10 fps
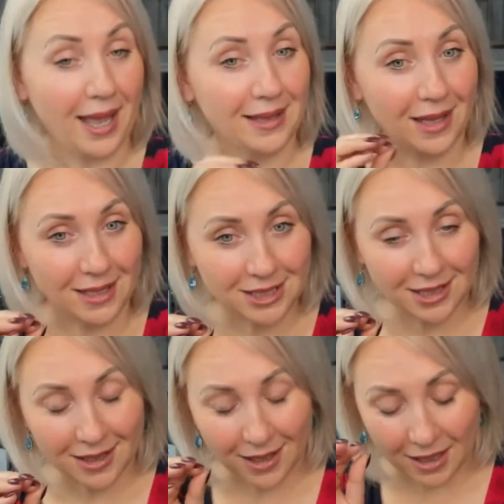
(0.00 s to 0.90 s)

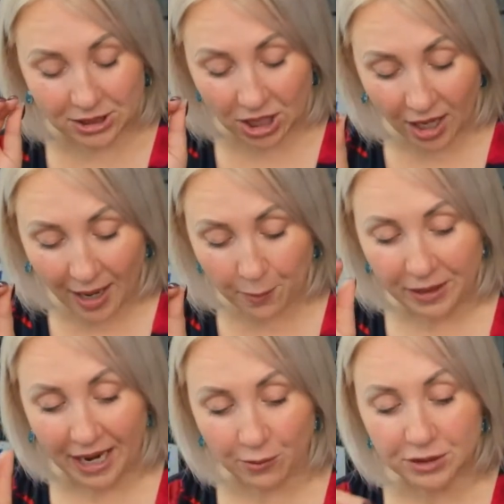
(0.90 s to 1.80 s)
Another time
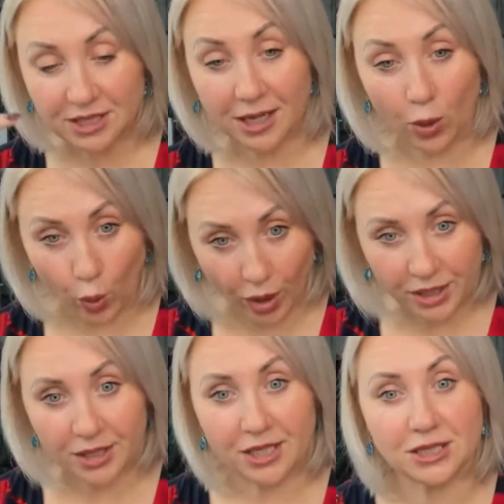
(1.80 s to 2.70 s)
when I was
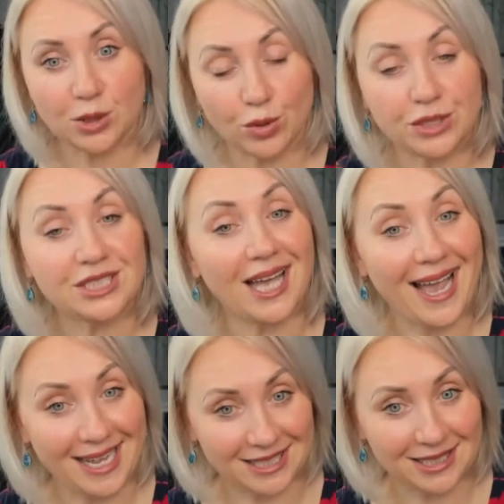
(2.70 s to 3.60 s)
reordering those
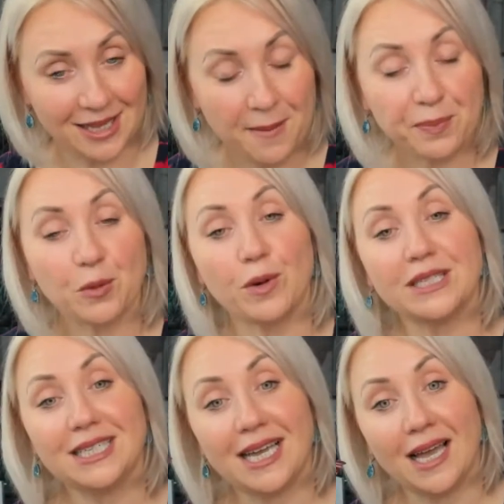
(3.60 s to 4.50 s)
signs
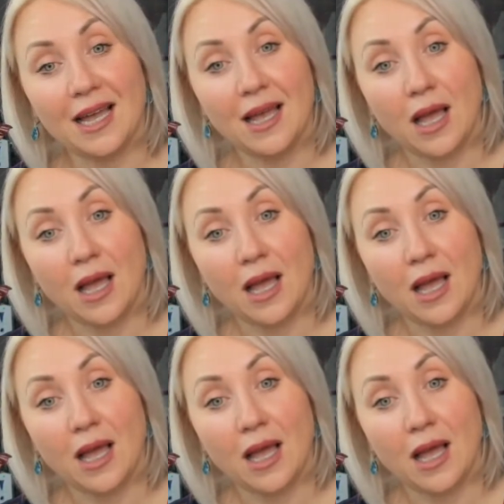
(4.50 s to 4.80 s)
with a